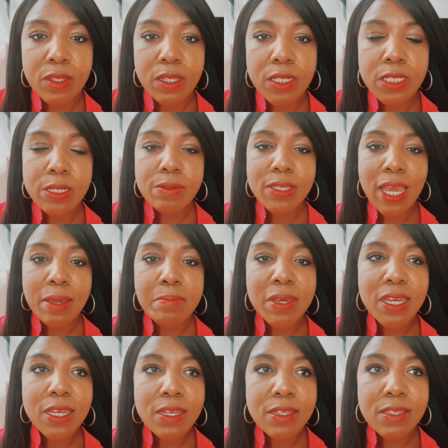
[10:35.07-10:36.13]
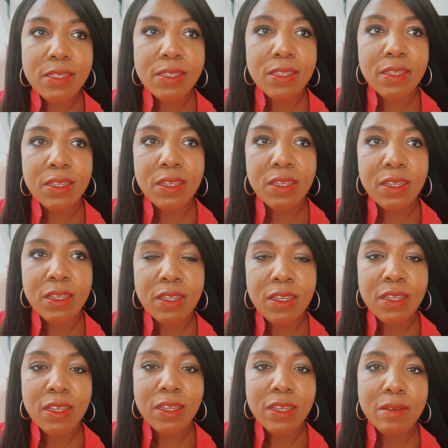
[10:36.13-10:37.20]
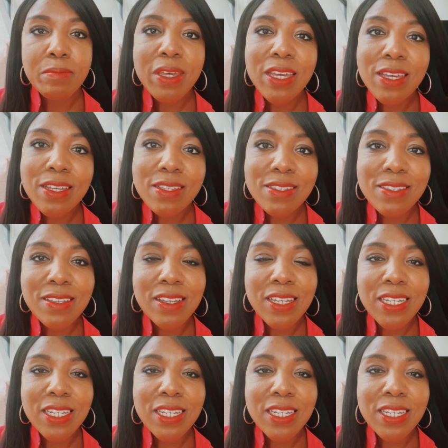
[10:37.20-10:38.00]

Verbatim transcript: She was like, miss, miss.